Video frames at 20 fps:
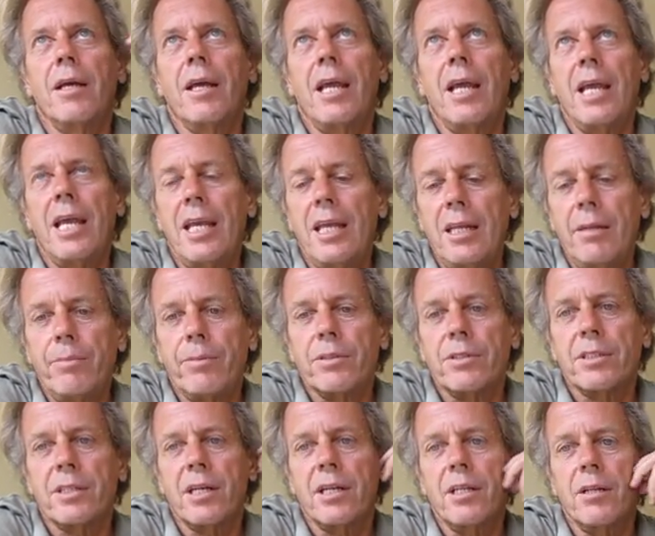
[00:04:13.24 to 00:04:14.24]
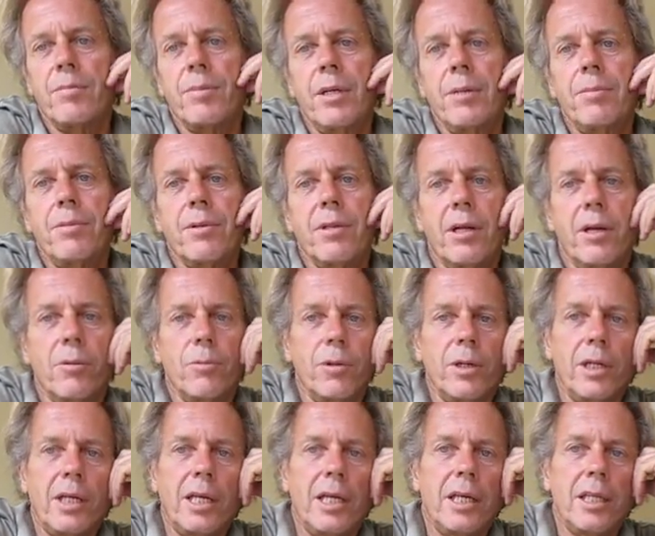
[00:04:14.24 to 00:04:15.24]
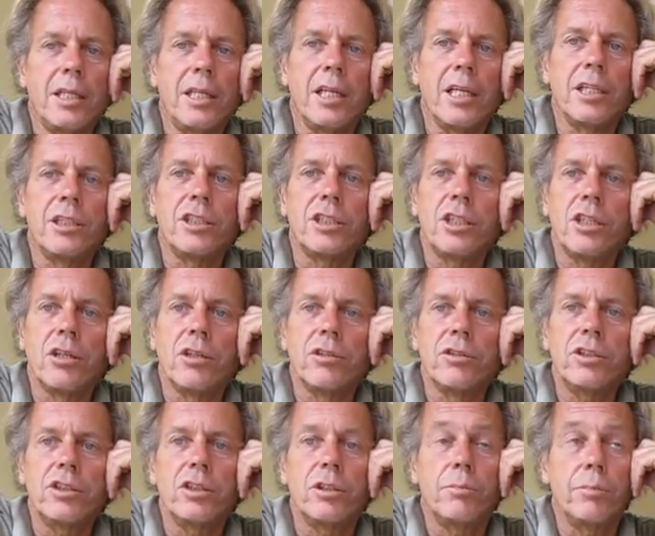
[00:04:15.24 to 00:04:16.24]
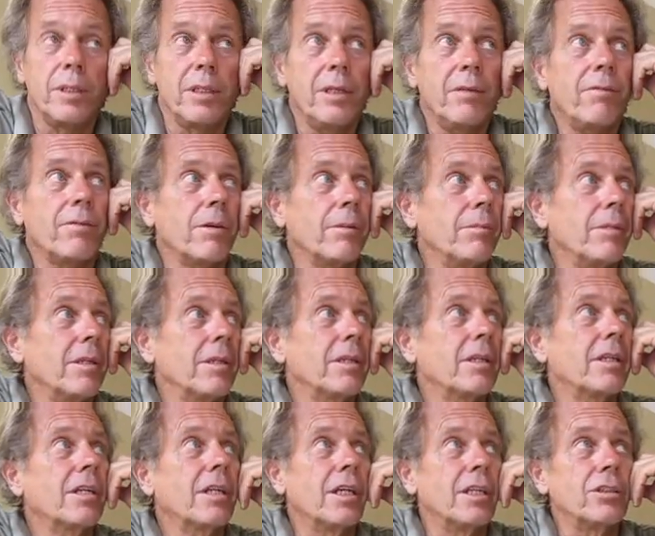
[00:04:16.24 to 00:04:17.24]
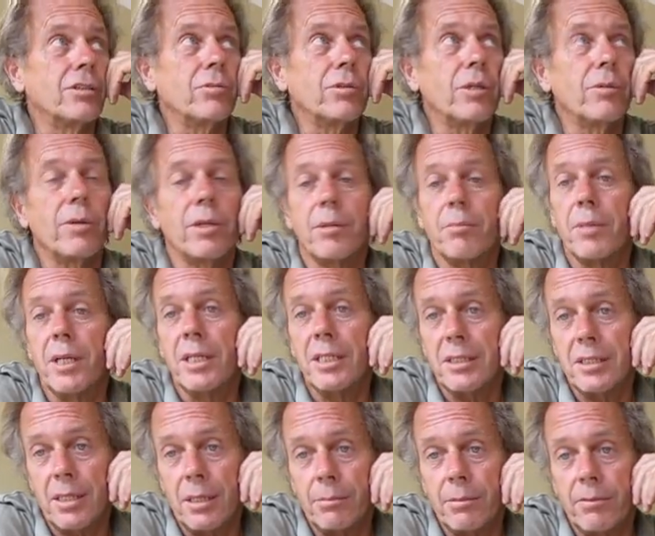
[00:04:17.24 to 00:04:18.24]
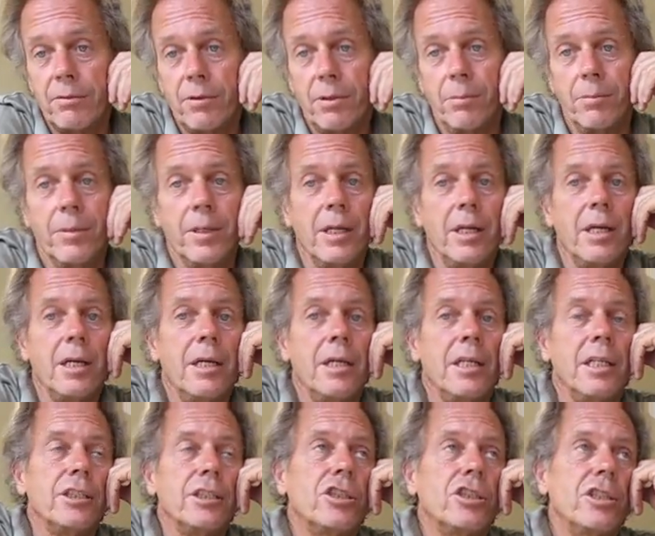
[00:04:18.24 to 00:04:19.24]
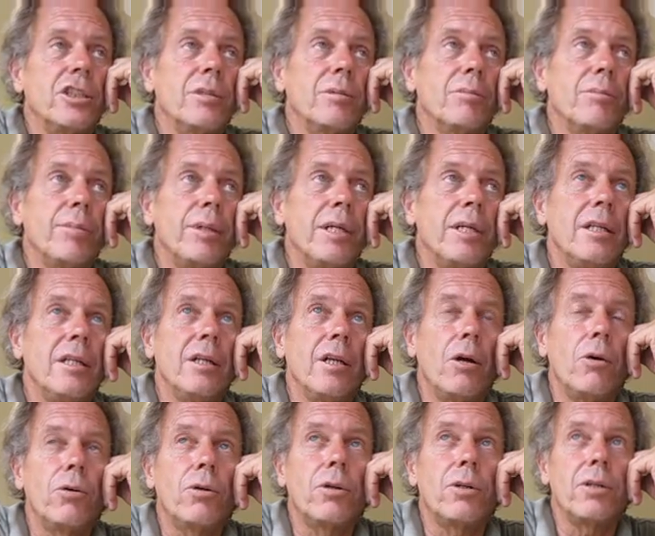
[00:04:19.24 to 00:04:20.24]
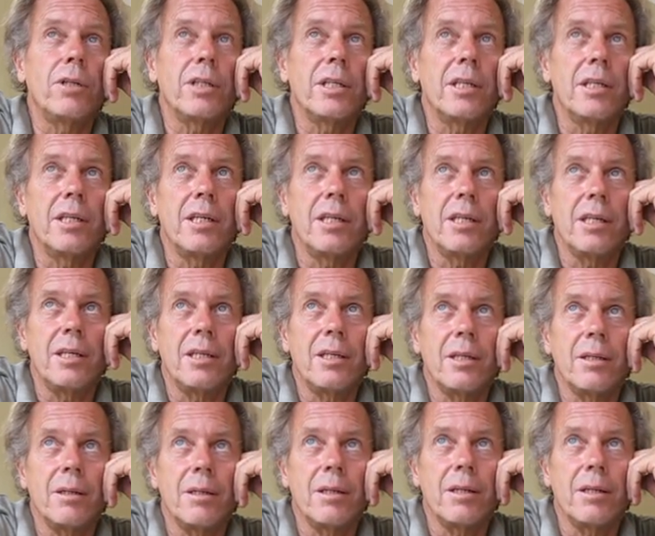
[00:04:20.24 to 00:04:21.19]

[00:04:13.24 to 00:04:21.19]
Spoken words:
80% of the people that are working in the NGOs should be from the country where the money's coming from. It shouldn't be locally,